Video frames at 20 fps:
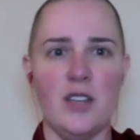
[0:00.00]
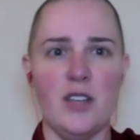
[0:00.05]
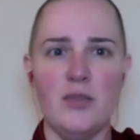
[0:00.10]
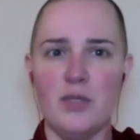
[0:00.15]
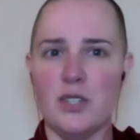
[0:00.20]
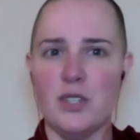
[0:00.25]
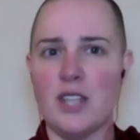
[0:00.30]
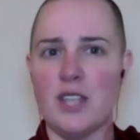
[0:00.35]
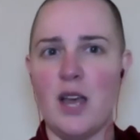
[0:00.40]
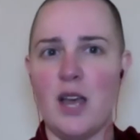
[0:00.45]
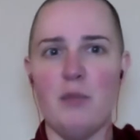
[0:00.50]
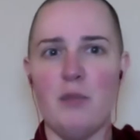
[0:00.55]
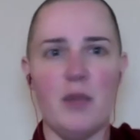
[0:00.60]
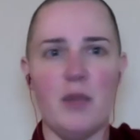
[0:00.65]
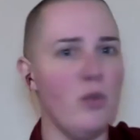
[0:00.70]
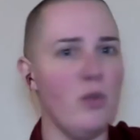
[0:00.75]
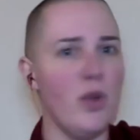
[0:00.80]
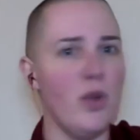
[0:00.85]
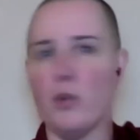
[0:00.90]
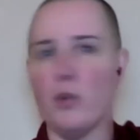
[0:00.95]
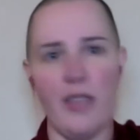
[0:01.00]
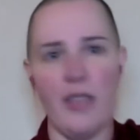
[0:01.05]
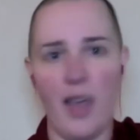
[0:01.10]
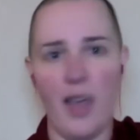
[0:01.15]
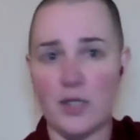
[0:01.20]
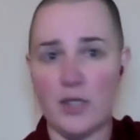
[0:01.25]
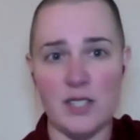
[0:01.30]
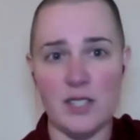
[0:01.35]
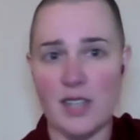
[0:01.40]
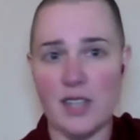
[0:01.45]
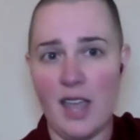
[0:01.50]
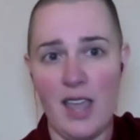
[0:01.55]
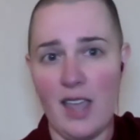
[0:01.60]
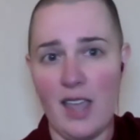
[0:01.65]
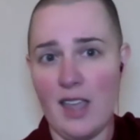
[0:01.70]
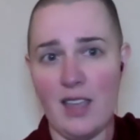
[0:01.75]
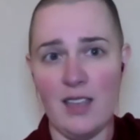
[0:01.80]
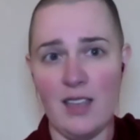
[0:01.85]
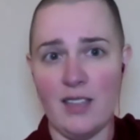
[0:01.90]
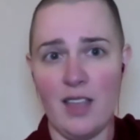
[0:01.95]
For some, it went without
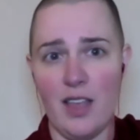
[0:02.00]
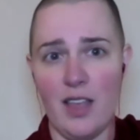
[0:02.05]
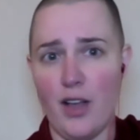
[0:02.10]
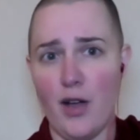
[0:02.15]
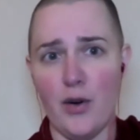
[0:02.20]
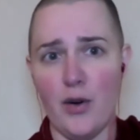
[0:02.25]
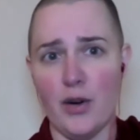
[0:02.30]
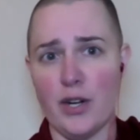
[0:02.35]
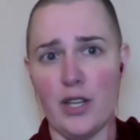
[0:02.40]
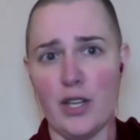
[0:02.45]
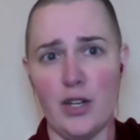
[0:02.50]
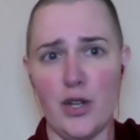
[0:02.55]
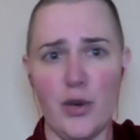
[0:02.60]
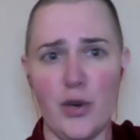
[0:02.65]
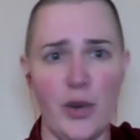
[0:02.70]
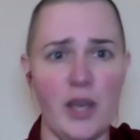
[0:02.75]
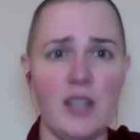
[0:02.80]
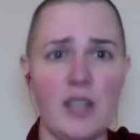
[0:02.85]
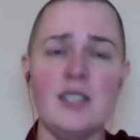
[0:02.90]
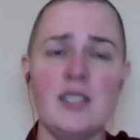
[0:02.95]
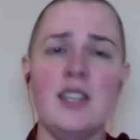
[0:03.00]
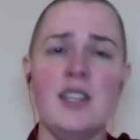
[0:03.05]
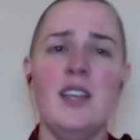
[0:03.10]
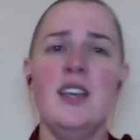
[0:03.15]
saying and they already knew it.